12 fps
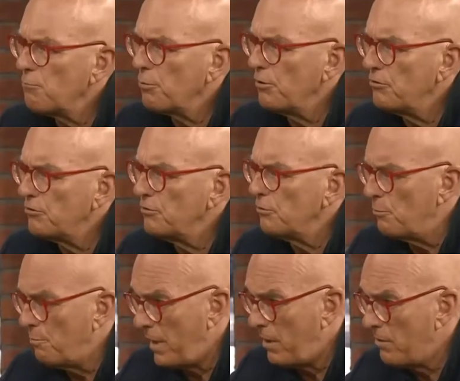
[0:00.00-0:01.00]
the person or
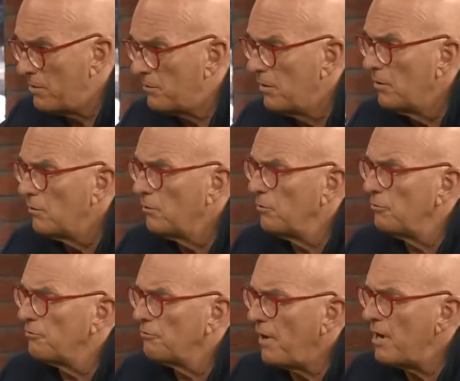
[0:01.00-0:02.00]
the parent
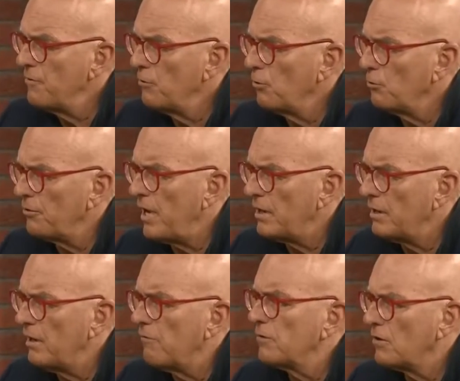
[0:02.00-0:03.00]
whose 5-year-old was
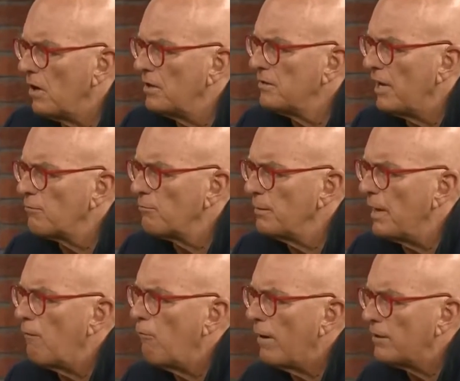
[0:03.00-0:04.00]
handcuffed to contact me.
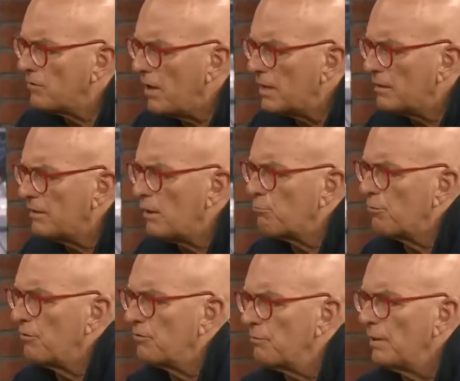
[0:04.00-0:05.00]
I want to talk to that
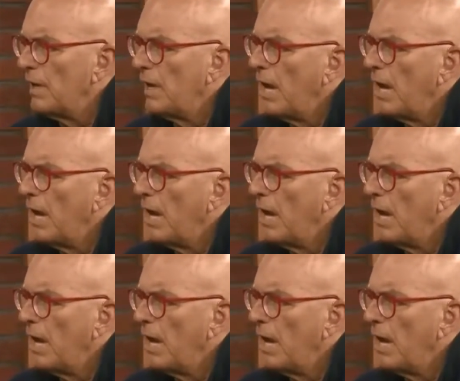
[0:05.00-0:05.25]
person.